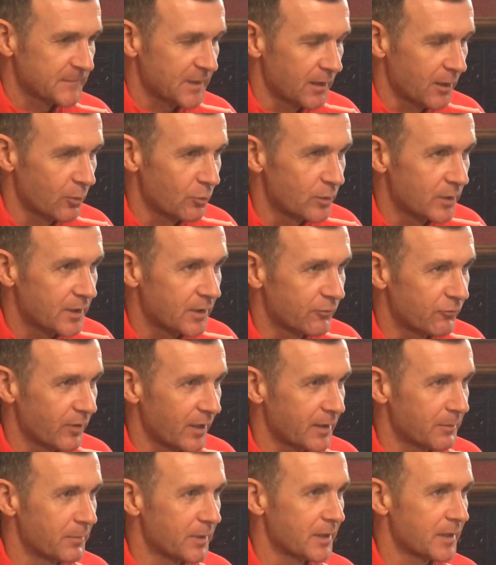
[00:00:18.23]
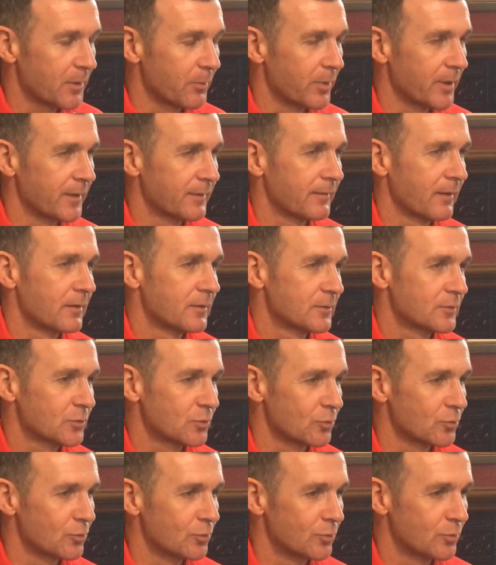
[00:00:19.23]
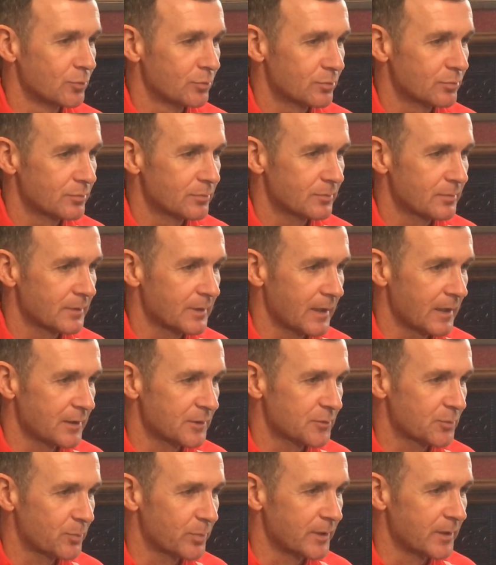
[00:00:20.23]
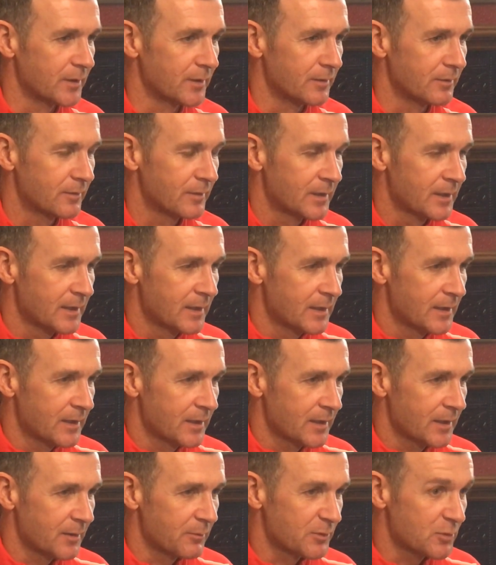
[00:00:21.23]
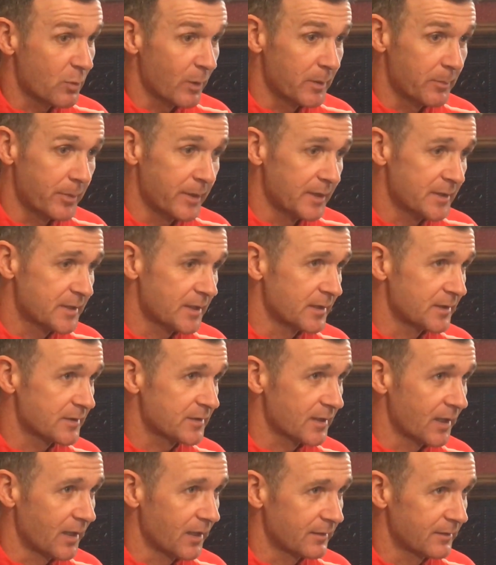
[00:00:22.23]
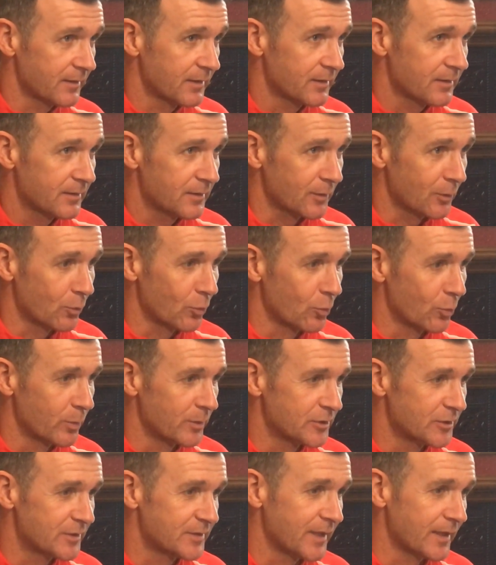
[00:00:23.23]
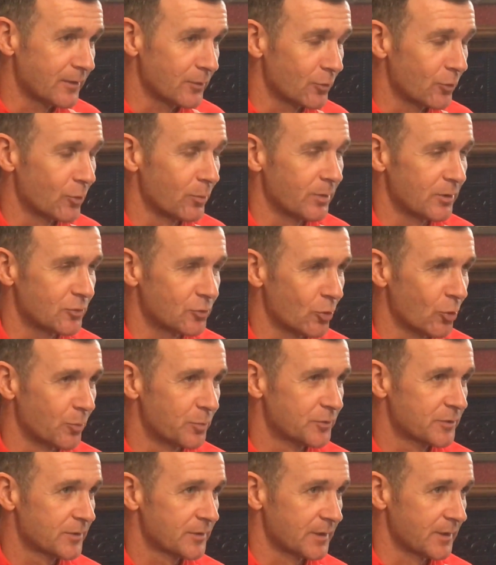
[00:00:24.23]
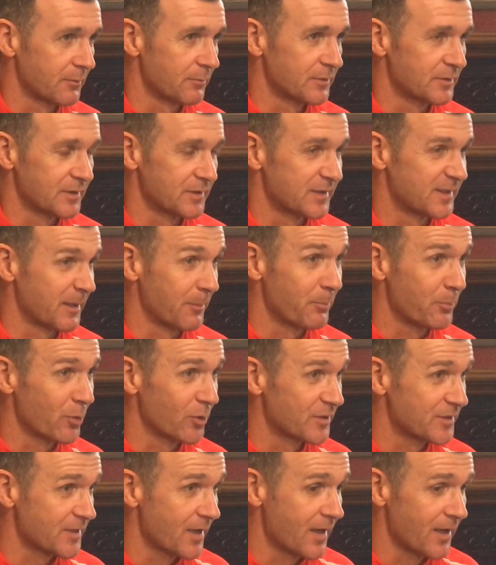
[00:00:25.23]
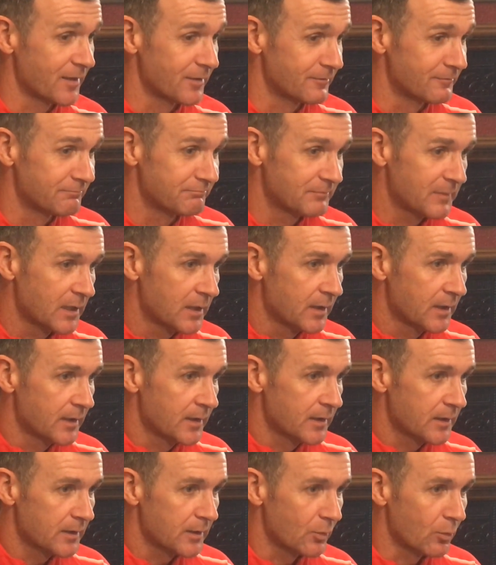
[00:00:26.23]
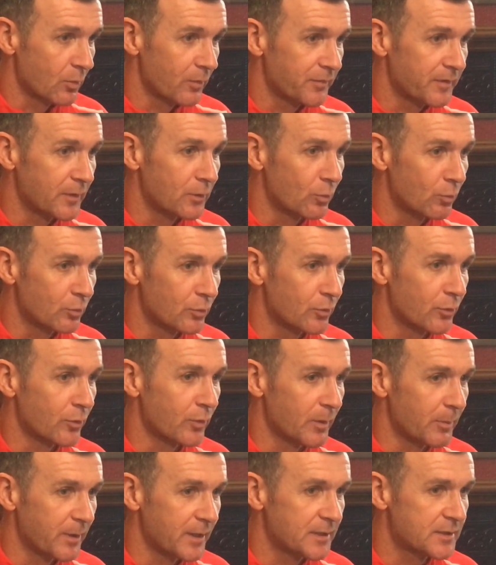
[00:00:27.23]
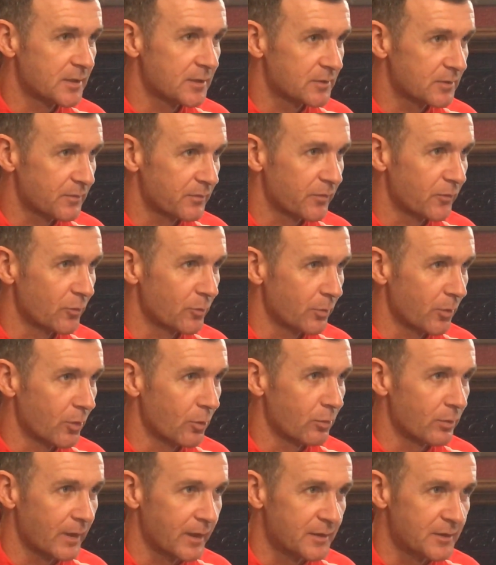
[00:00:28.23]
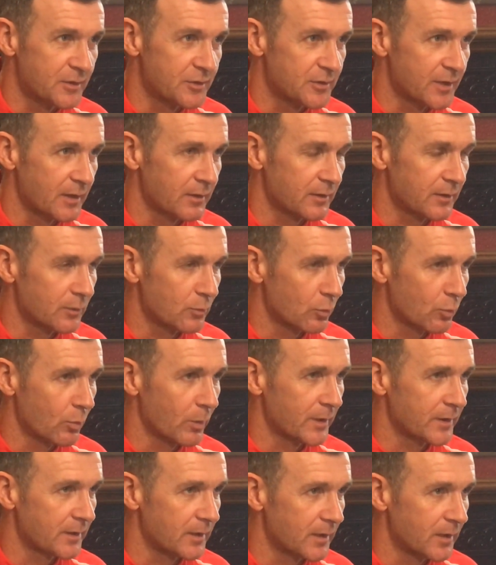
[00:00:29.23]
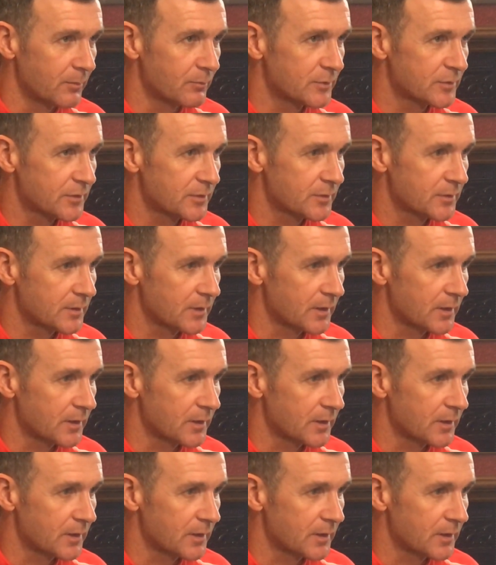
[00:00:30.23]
How you can try and make it better. So that's been, it was quite basic on Saturday, you know, we just didn't do our jobs, and it was as simple as that. And, you know, if you don't do the basics in football, then you generally don't win games.